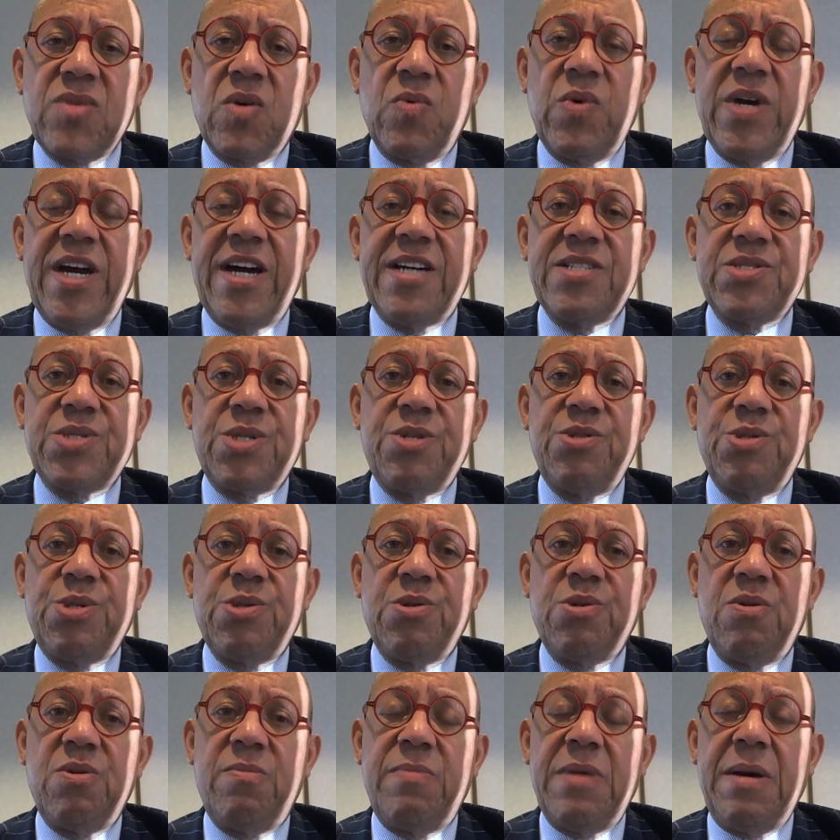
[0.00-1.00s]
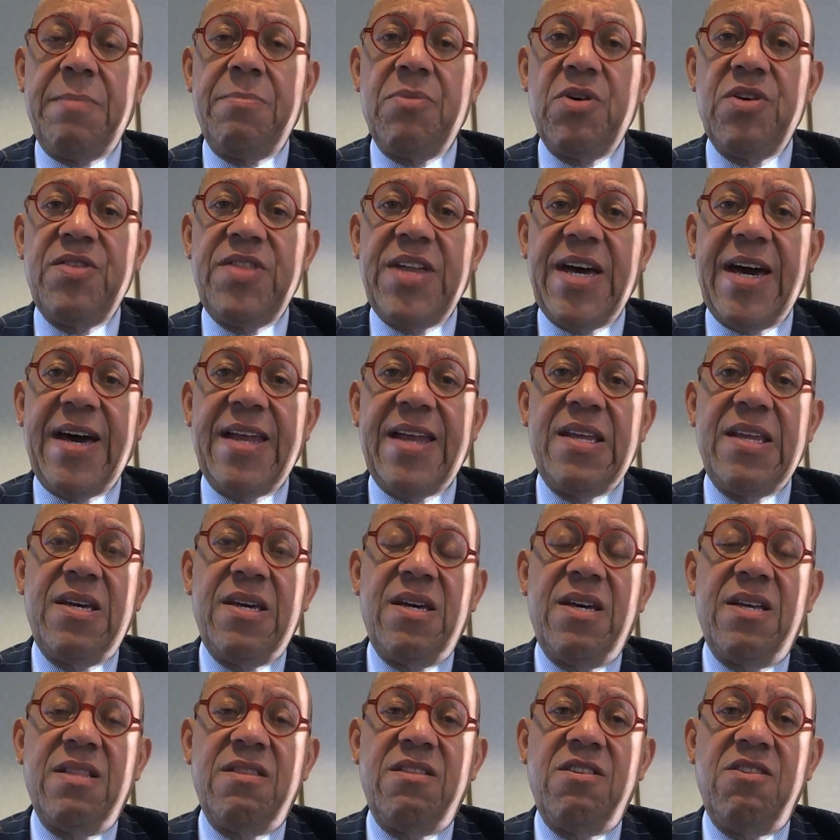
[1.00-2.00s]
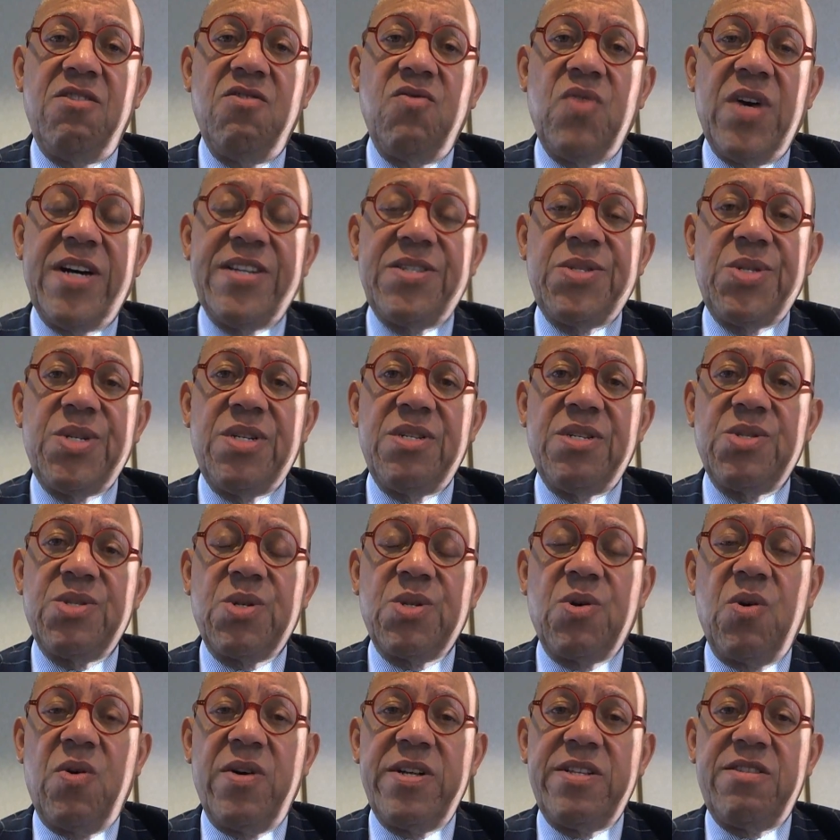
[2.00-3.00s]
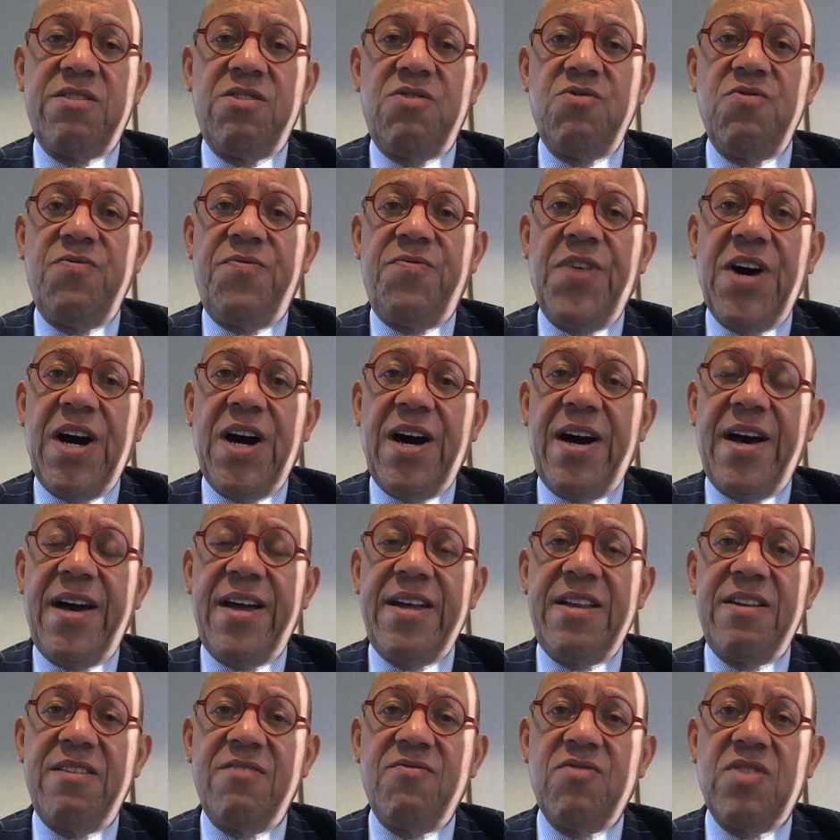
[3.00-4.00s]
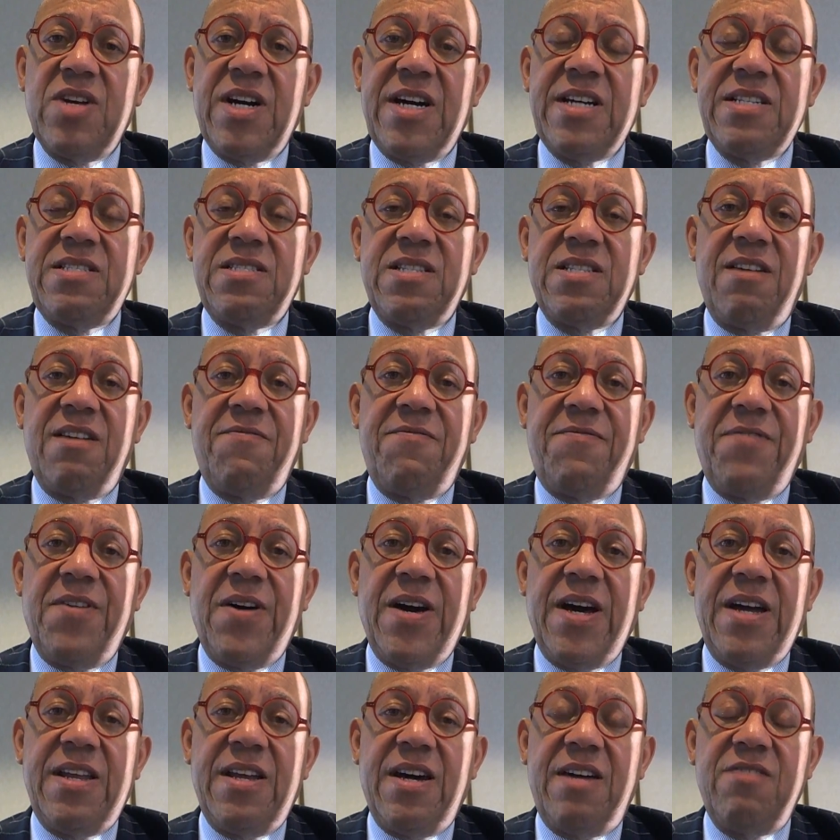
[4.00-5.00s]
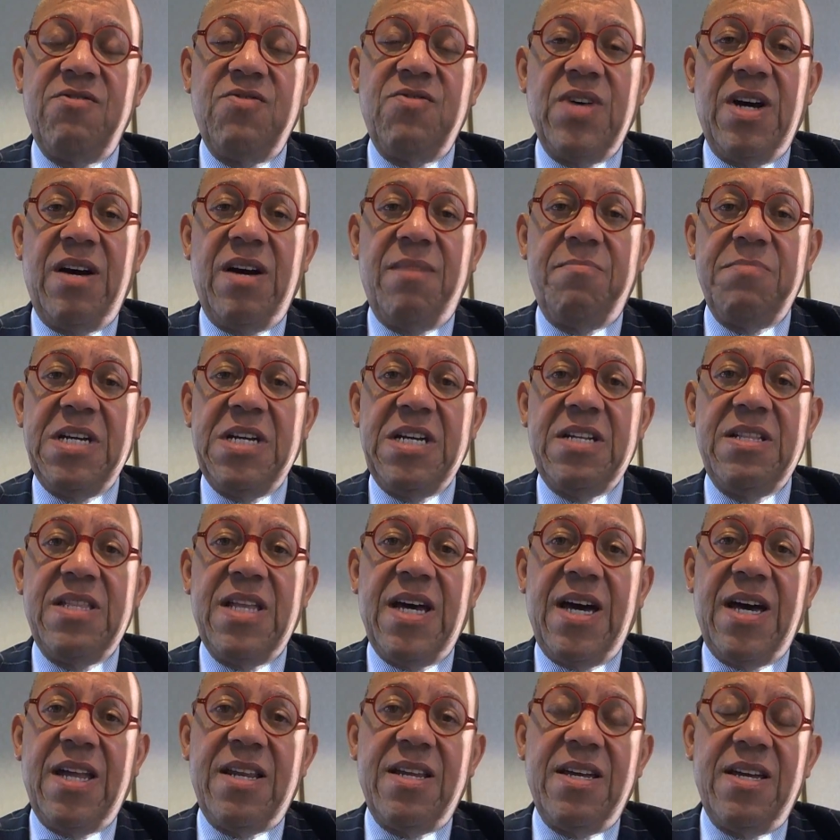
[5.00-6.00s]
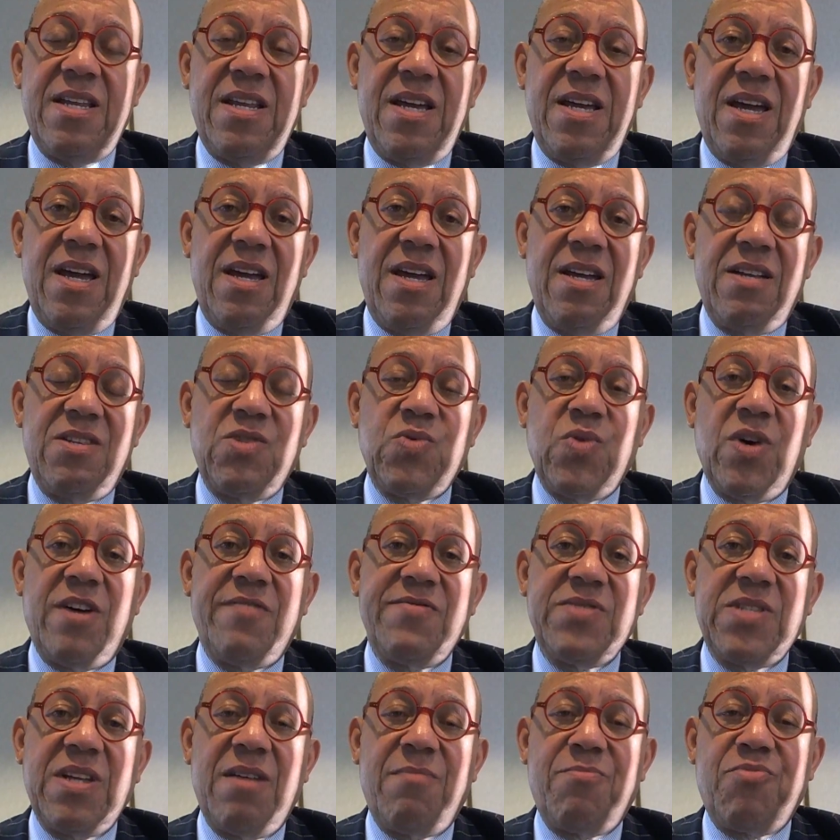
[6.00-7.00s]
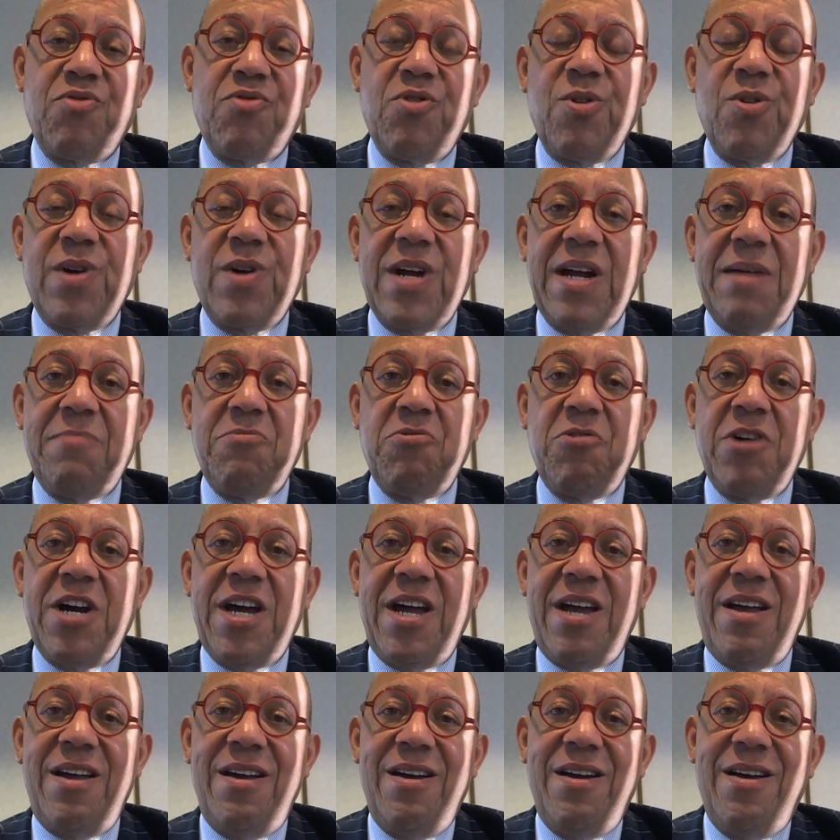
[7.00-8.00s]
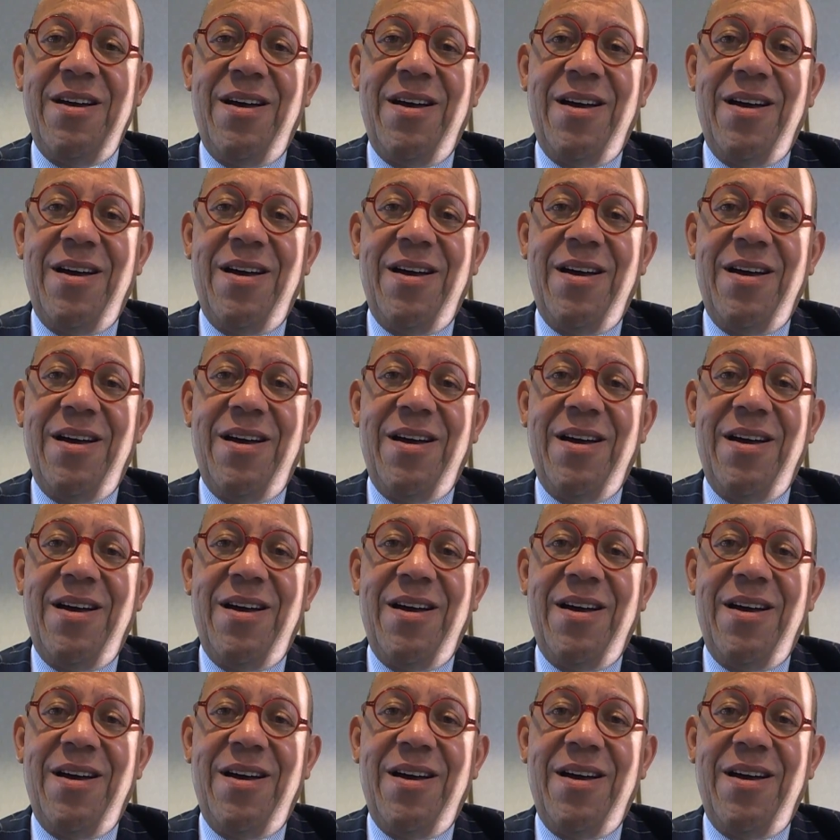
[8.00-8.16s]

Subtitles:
We ask you to remember that the U.S. is going to do fine. When I say fine, I do not mean that in a 12-step program way.